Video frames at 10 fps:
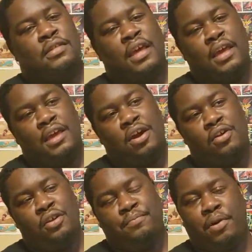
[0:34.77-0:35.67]
They
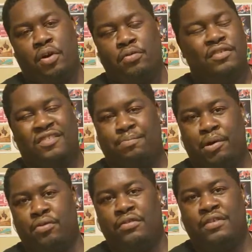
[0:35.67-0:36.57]
called it just
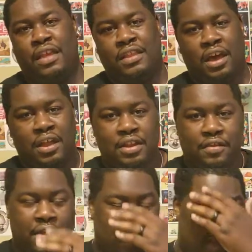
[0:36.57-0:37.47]
Pulse near the